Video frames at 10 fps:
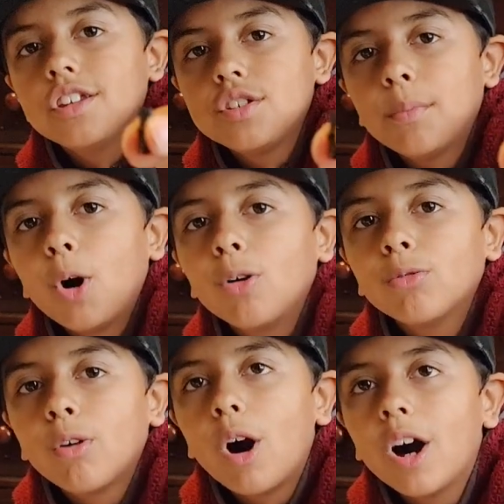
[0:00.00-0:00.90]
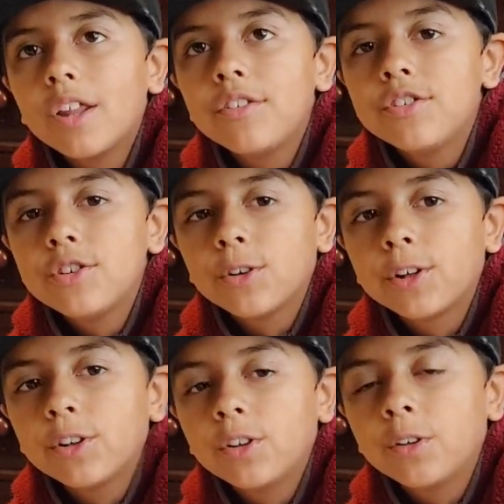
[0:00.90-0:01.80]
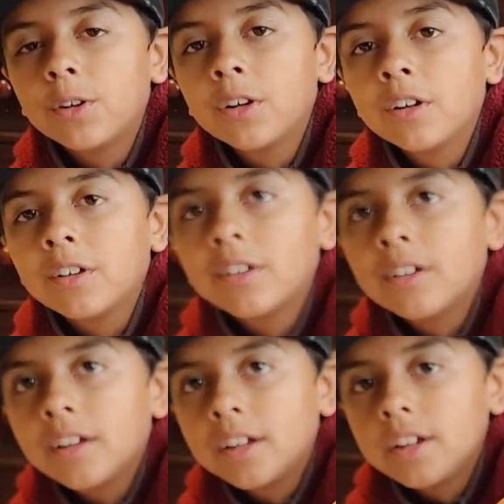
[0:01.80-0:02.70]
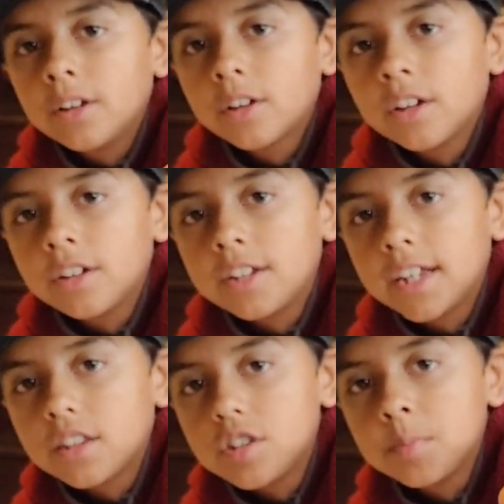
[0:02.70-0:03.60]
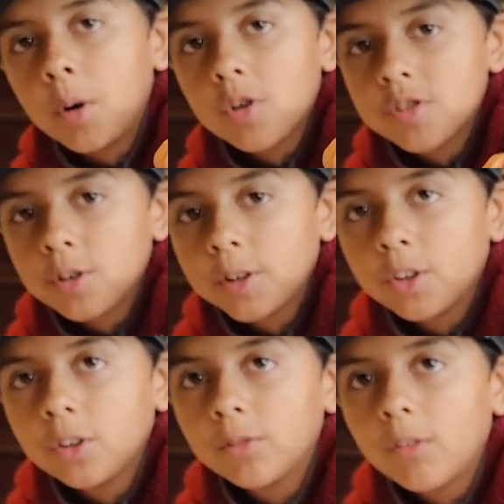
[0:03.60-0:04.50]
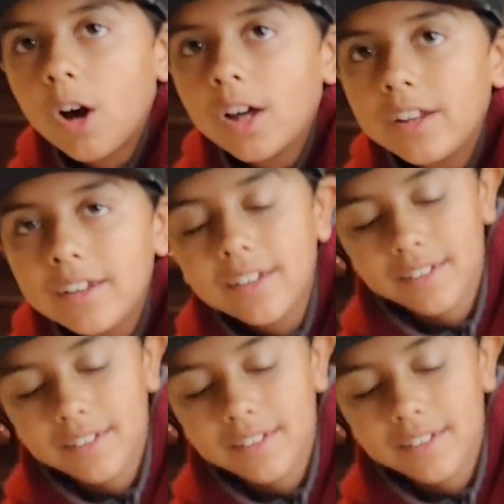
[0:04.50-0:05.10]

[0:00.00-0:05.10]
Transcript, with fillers: the small rod circular, you're going to take the small circular rod,